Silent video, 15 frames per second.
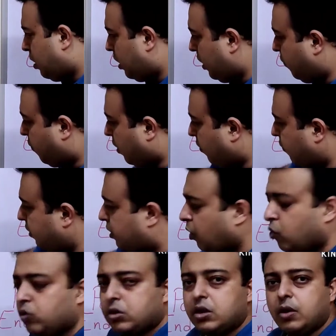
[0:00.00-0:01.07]
even
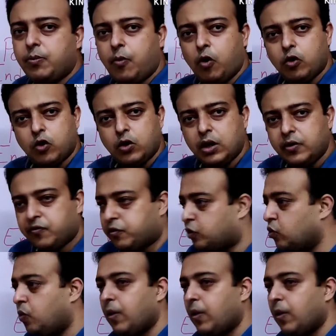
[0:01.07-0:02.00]
without the pawn on f2,